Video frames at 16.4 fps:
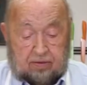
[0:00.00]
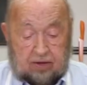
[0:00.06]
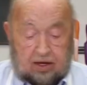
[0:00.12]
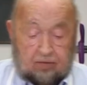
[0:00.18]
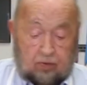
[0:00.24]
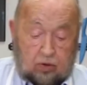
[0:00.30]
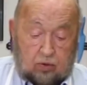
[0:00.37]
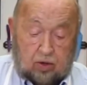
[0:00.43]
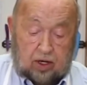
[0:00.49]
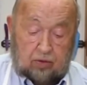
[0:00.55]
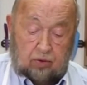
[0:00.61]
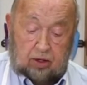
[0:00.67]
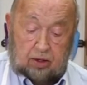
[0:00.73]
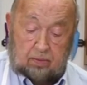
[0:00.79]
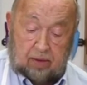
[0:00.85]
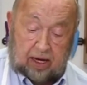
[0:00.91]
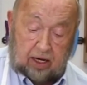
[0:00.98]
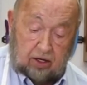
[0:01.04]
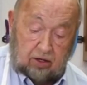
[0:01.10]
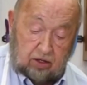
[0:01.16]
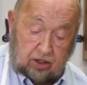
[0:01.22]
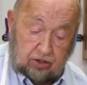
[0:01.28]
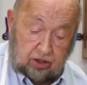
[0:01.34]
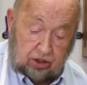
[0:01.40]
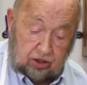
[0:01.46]
if we want to, we can make it
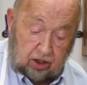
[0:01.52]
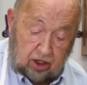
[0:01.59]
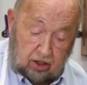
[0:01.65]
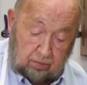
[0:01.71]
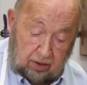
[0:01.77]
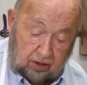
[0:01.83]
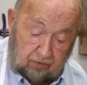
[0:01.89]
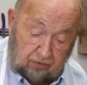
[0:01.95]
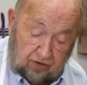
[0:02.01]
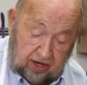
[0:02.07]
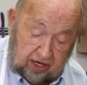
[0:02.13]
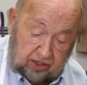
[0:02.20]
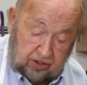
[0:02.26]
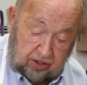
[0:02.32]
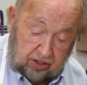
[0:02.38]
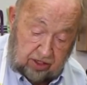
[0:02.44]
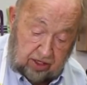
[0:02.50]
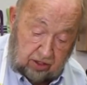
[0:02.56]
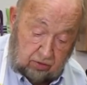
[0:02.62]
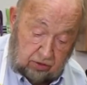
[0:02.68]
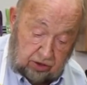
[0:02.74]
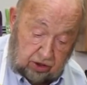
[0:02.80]
look just a little bit fancier here, and we'll